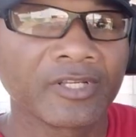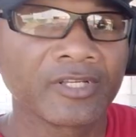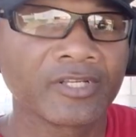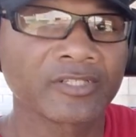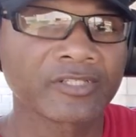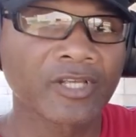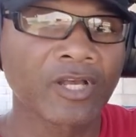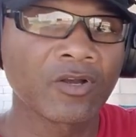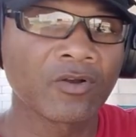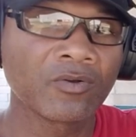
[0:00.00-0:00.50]

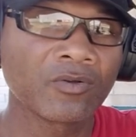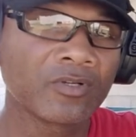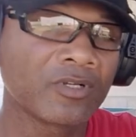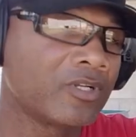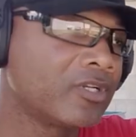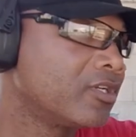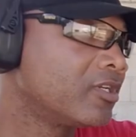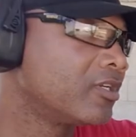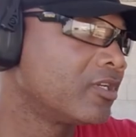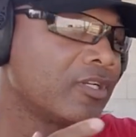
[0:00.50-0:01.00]
So, let's
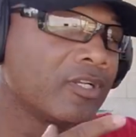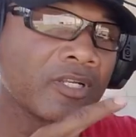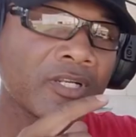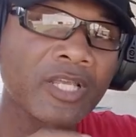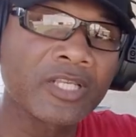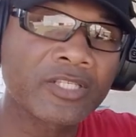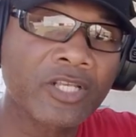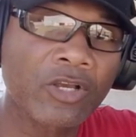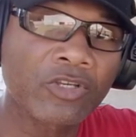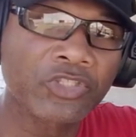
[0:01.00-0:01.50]

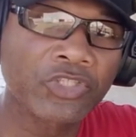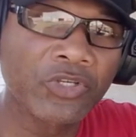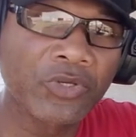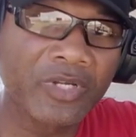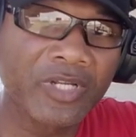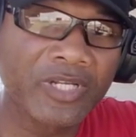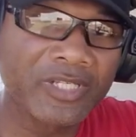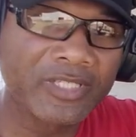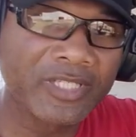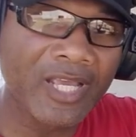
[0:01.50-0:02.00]
go shoot
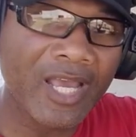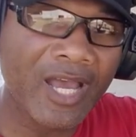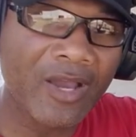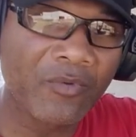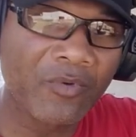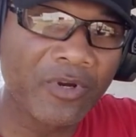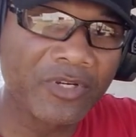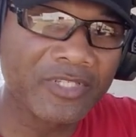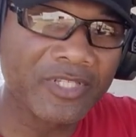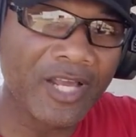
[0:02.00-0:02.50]
it and see how it
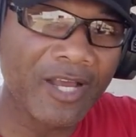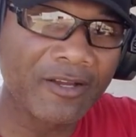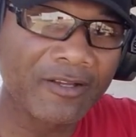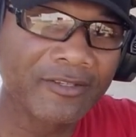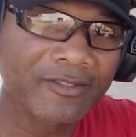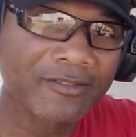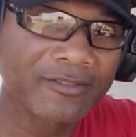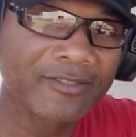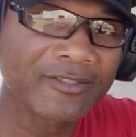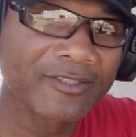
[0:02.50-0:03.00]
works out.
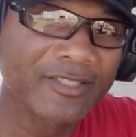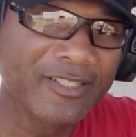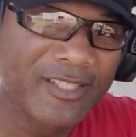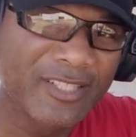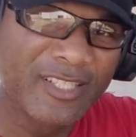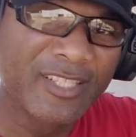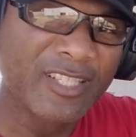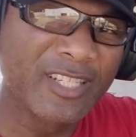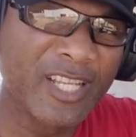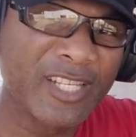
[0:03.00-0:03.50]

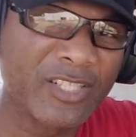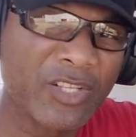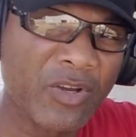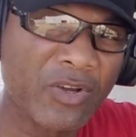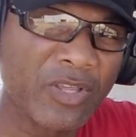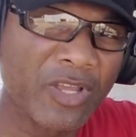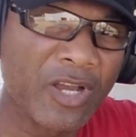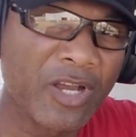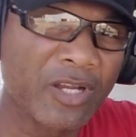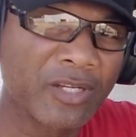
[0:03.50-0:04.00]
Let's go,
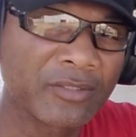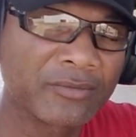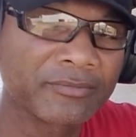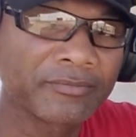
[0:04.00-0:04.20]
y'all.